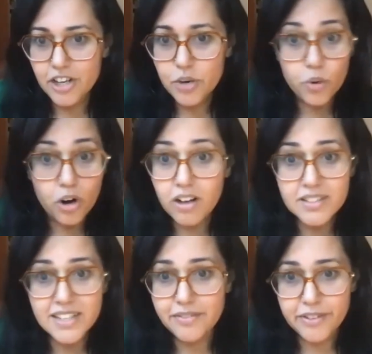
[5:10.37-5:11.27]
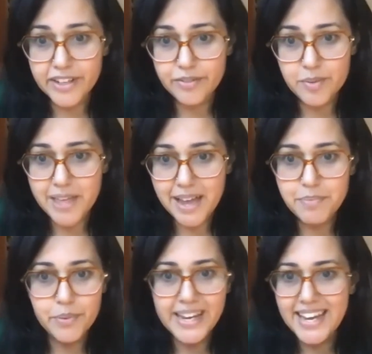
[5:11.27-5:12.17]
We're all suffering from that,
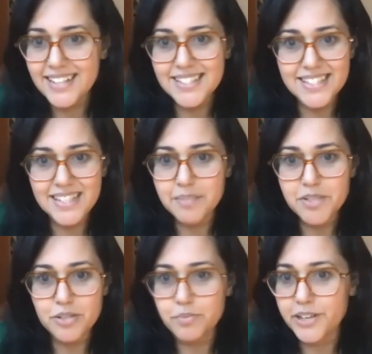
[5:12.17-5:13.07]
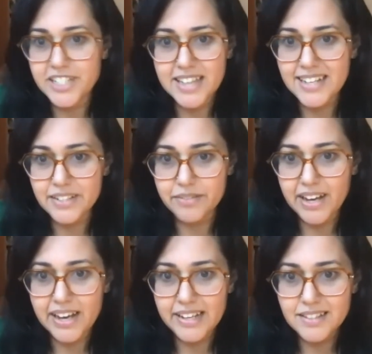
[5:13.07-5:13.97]
but we can't seem to bridge that
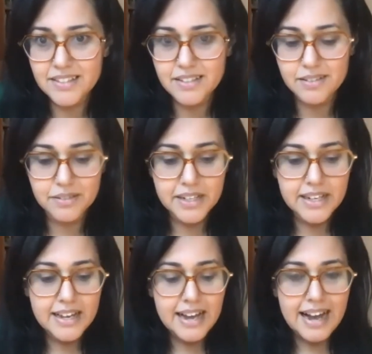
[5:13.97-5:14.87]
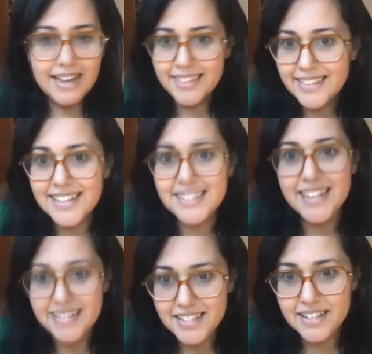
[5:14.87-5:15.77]
divide. And so I think that's
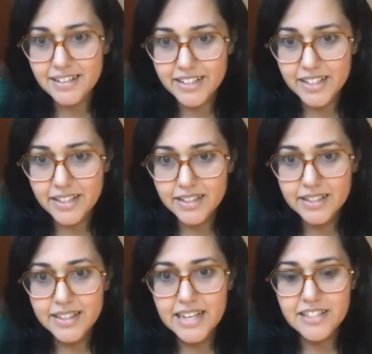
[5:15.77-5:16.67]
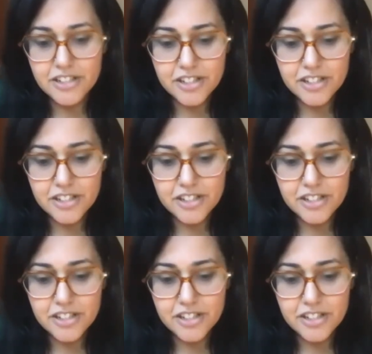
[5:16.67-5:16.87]
necessary. It's a